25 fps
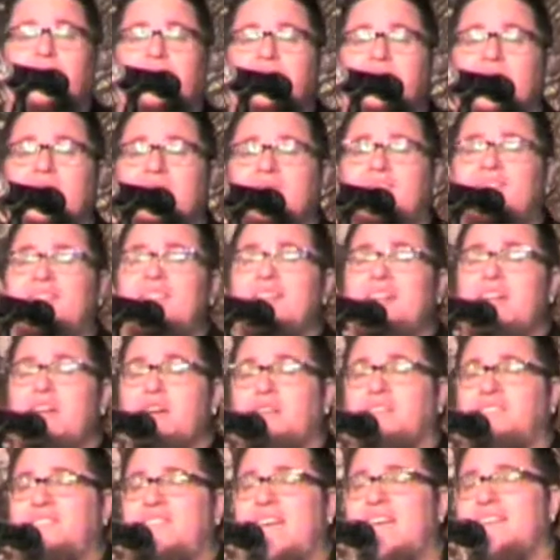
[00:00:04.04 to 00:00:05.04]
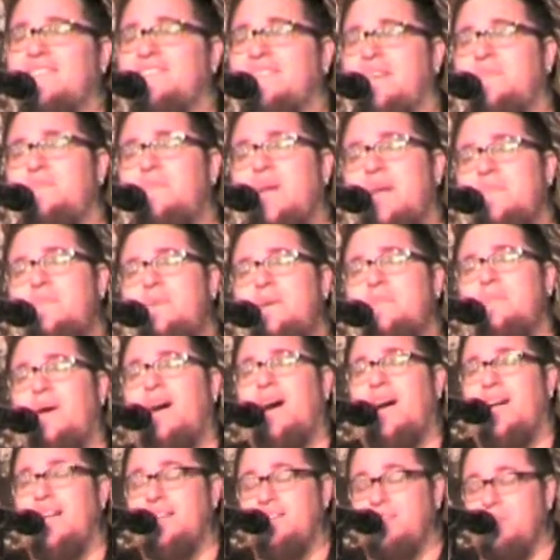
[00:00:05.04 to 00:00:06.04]
which is the nearest exit, may be
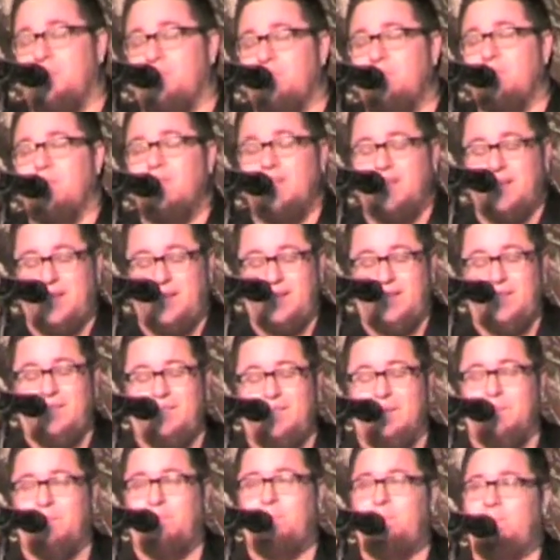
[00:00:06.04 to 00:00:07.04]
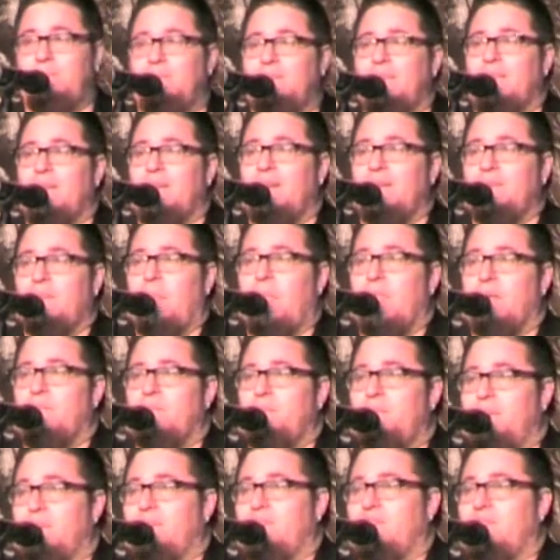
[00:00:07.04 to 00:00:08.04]
behind you. The
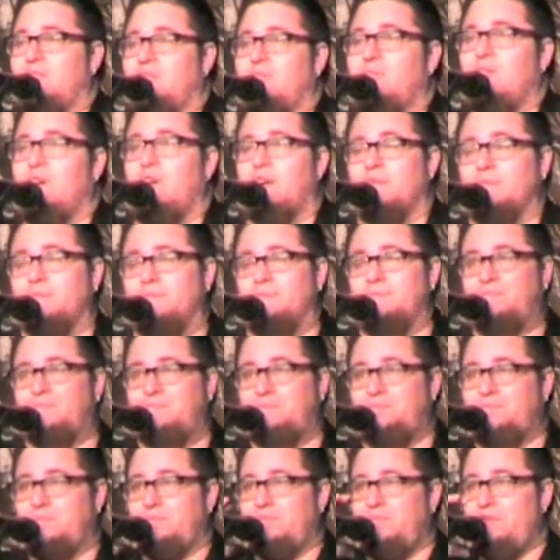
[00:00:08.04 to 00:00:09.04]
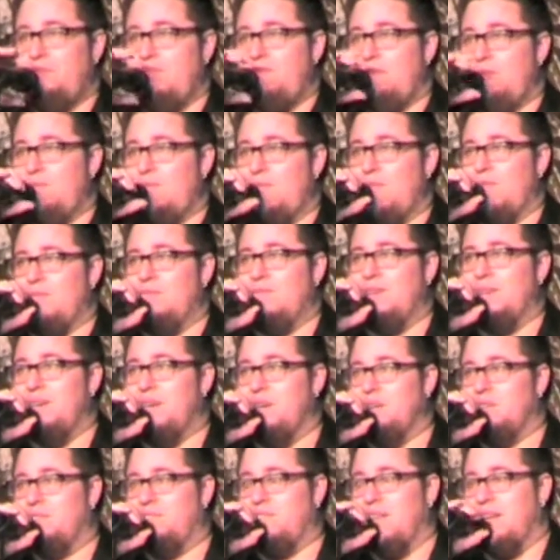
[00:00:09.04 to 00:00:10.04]
piece is called "The
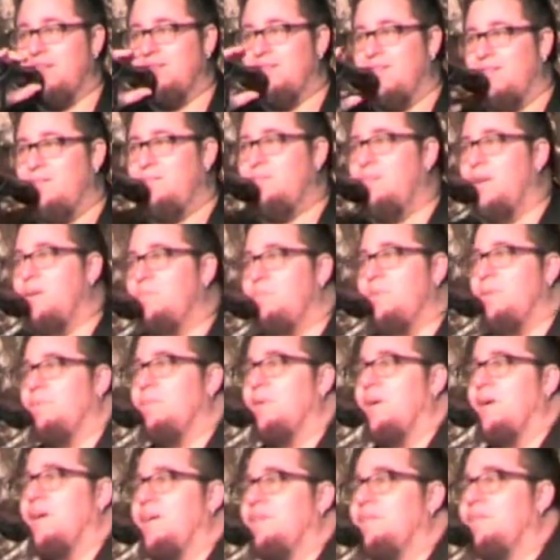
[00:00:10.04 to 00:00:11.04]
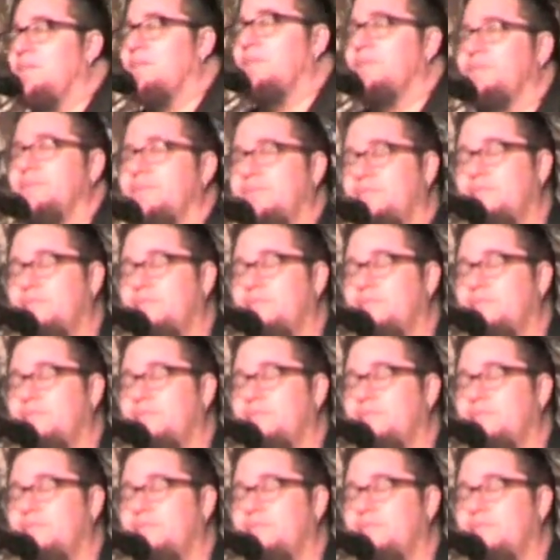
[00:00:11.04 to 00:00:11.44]
Nearest Exit May Be Behind You."